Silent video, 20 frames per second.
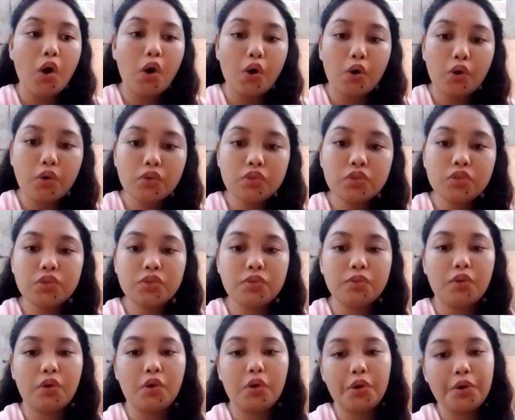owned,
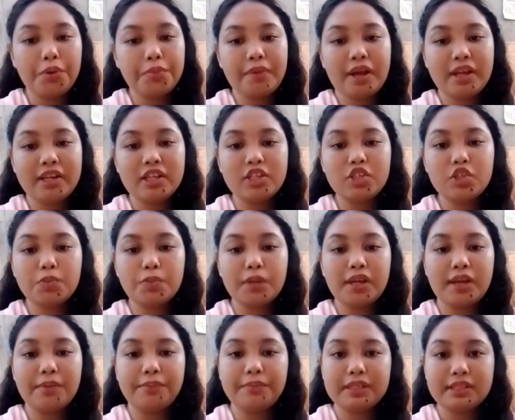or managed by
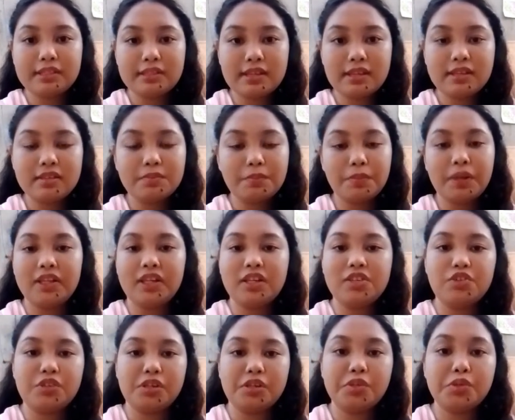a business
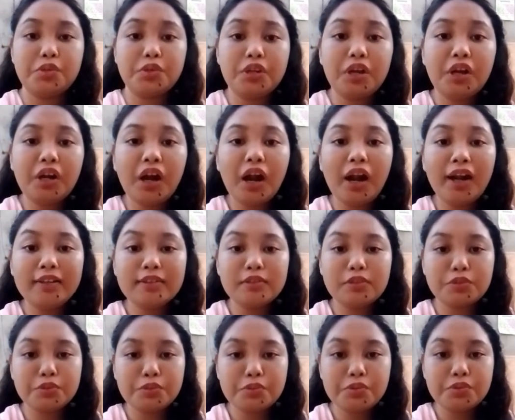manager. So there are
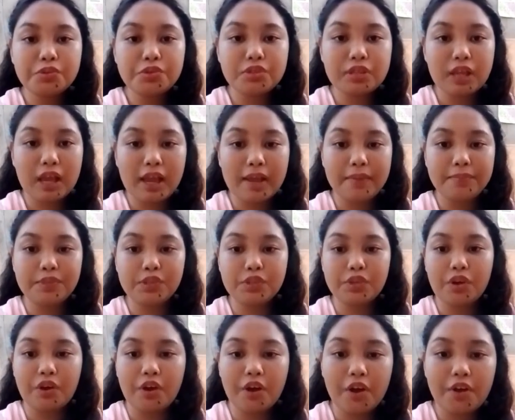two types
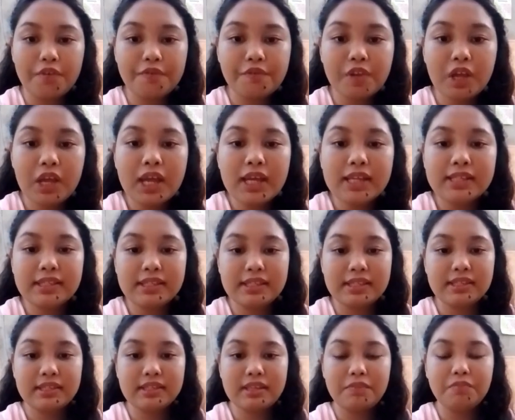of
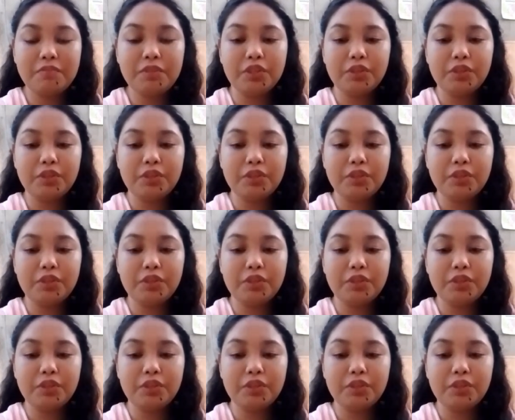system